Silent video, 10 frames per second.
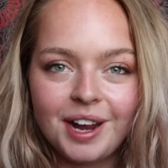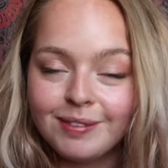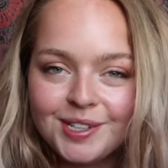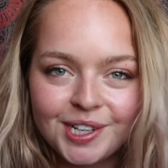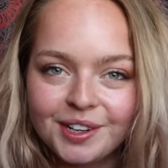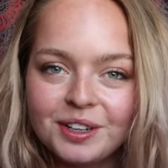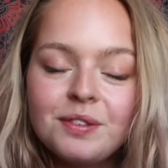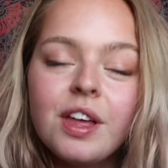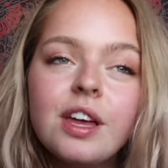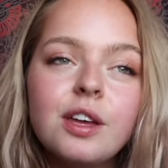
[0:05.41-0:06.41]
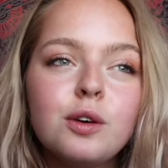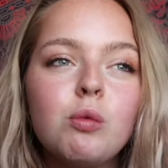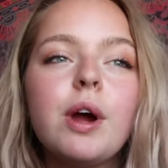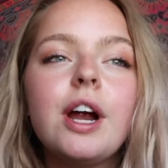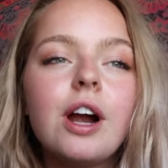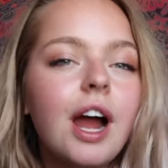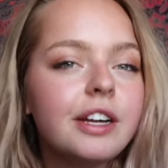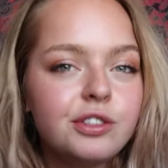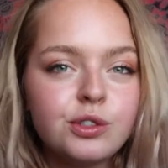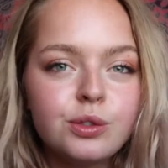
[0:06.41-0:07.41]
on my channel where I
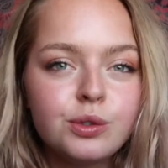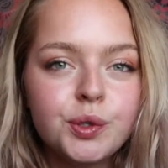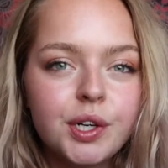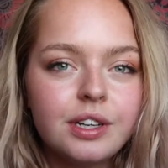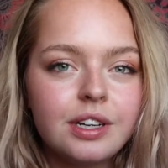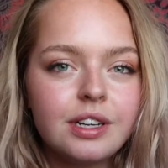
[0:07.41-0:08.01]
do